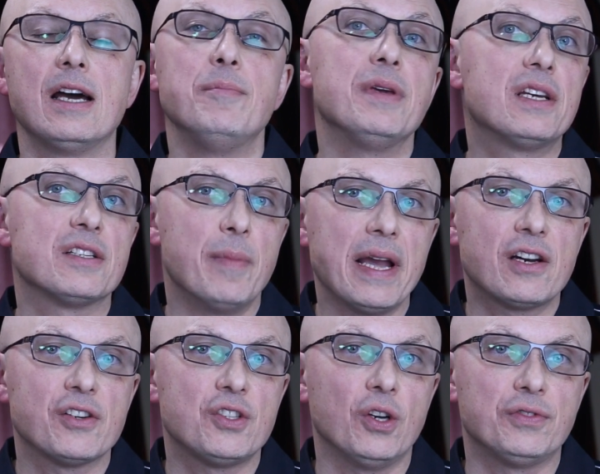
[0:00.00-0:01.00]
Because
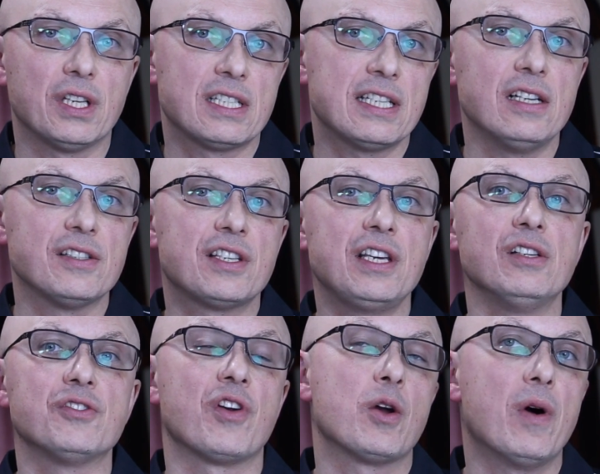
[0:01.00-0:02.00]
Microsoft Excel
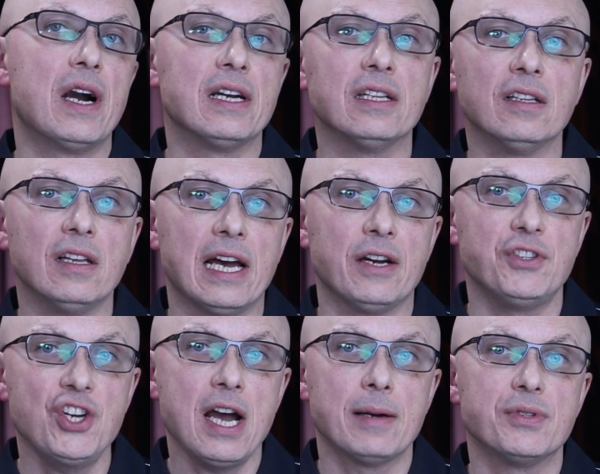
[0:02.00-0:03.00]
skills required in a lot of
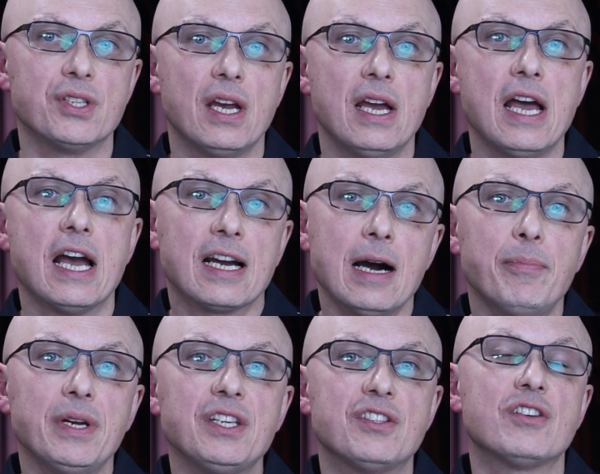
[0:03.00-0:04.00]
jobs,
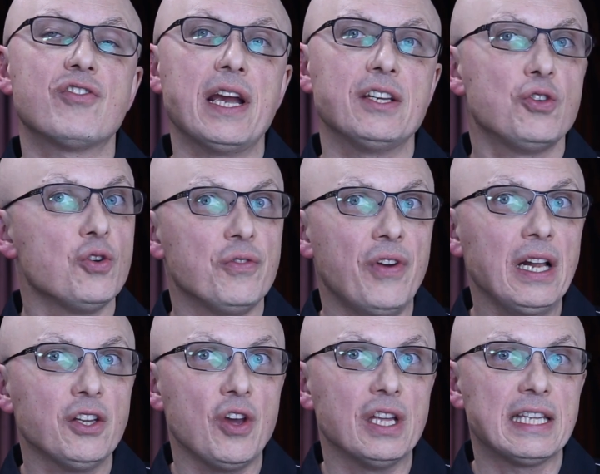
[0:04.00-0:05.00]
companies are trying to
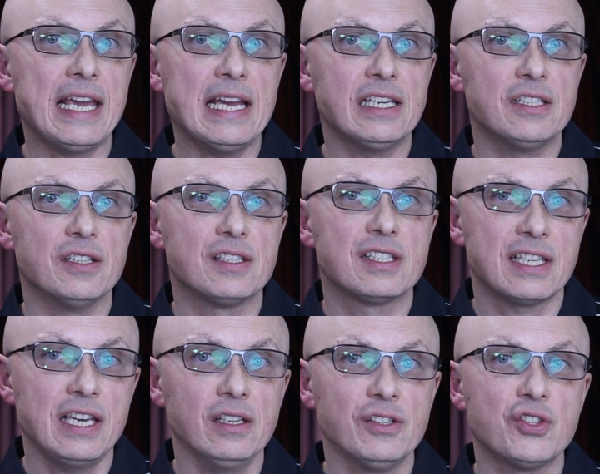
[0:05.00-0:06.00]
evaluate candidates'
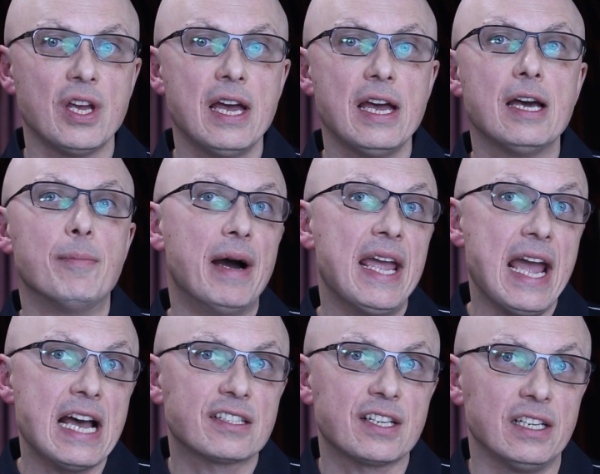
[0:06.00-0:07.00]
skills by
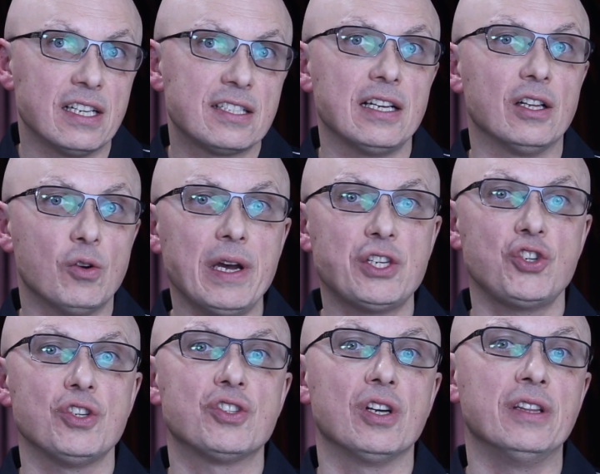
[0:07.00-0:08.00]
asking Excel
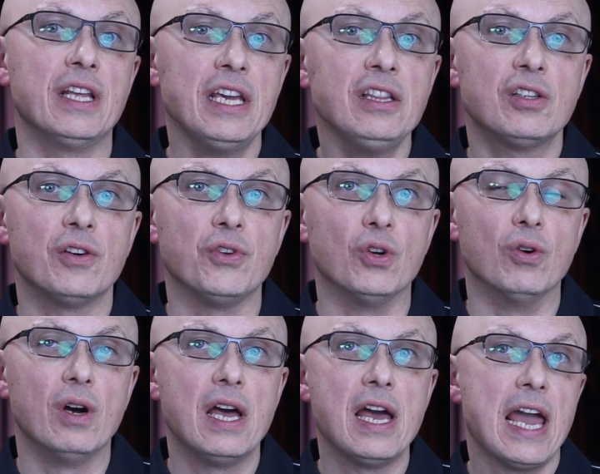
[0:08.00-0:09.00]
questions on the interview
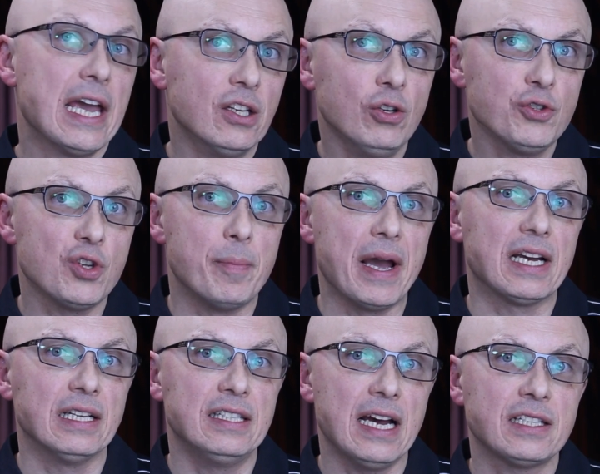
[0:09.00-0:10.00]
and also by
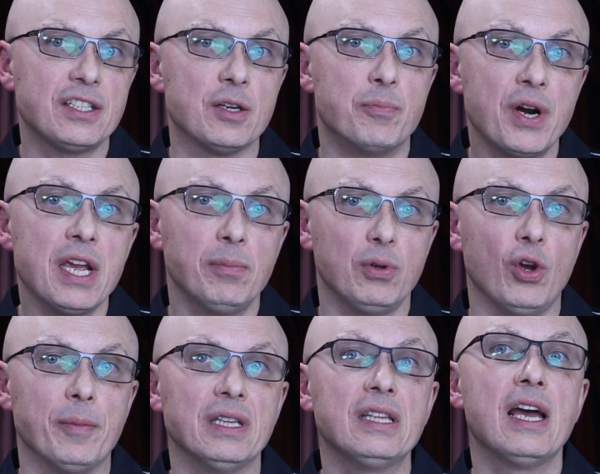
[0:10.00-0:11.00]
conducting
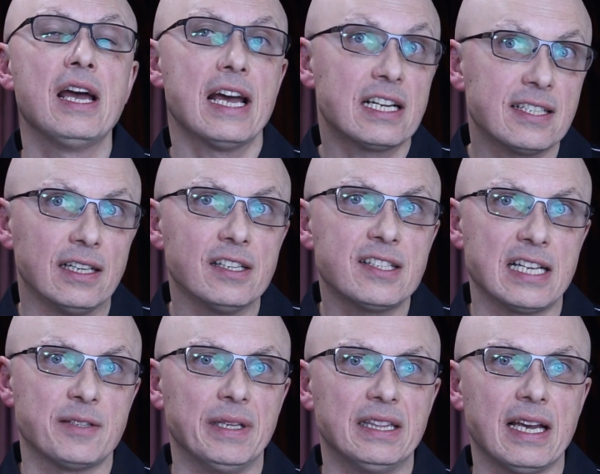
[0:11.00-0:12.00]
pre-employment Excel
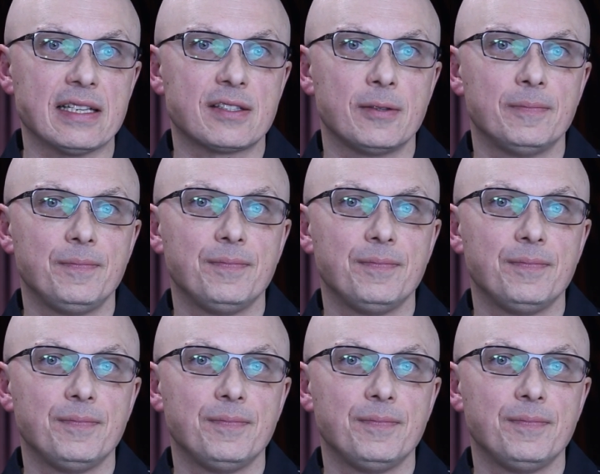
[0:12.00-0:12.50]
assessment test.